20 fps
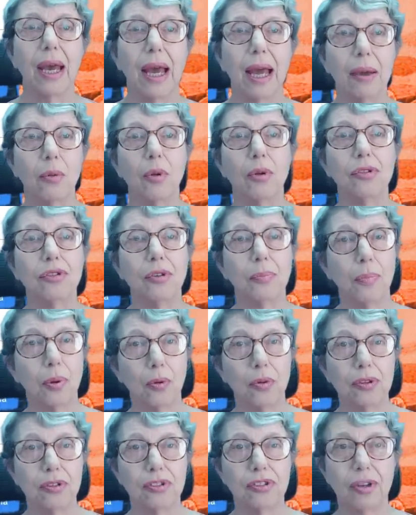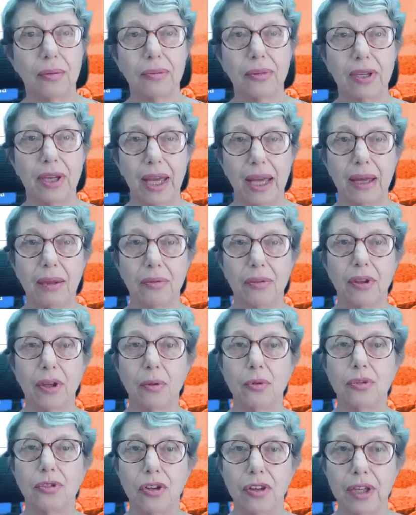I want to point something out
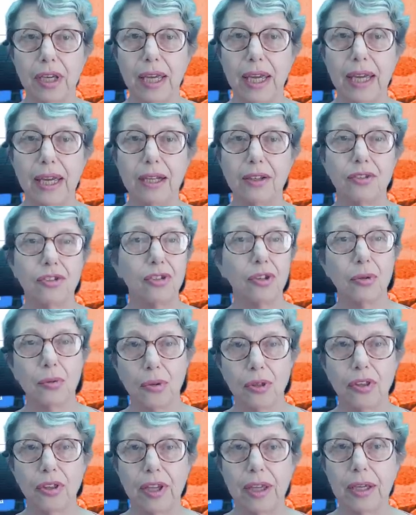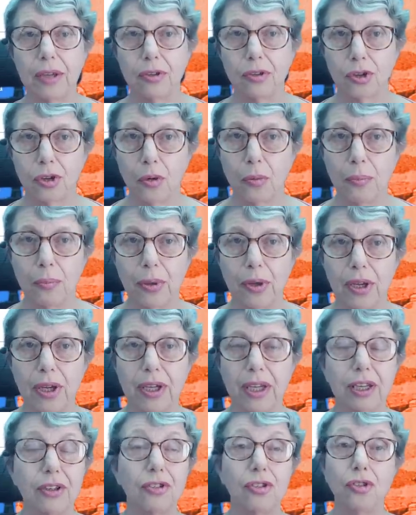though to the kids who think
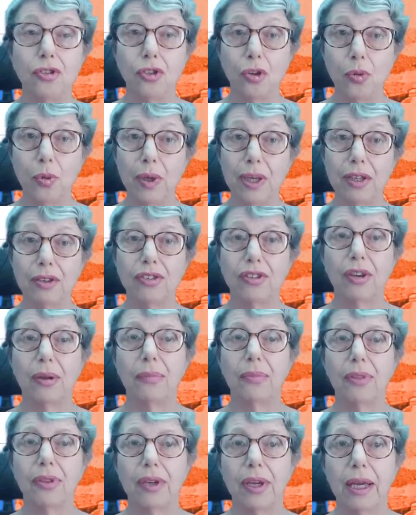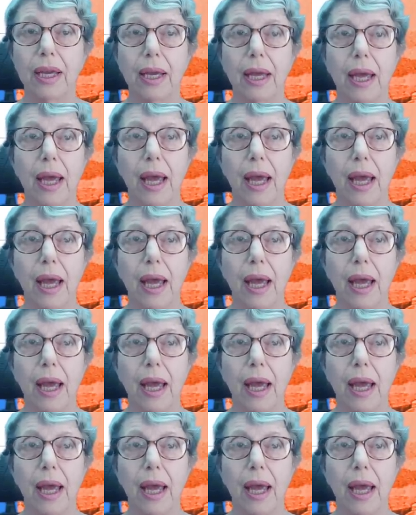Thunberg is doing something